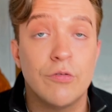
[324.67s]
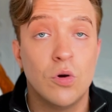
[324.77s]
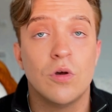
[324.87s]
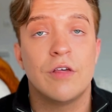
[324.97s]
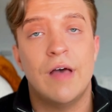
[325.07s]
of
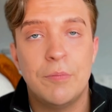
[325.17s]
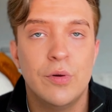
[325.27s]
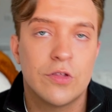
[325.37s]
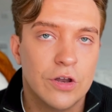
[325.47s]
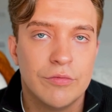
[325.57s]
course, if Apple
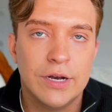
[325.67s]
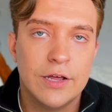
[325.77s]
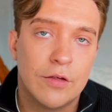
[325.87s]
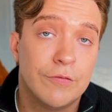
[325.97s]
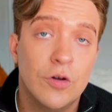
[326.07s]
is going to
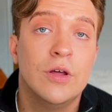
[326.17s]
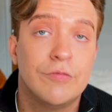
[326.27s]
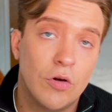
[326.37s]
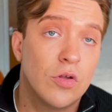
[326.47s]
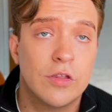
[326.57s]
release a fully
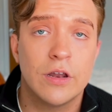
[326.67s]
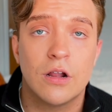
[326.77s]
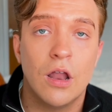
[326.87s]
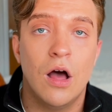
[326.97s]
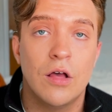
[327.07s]
frosted
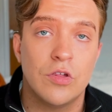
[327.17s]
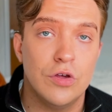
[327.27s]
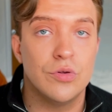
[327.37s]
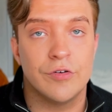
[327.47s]
glass user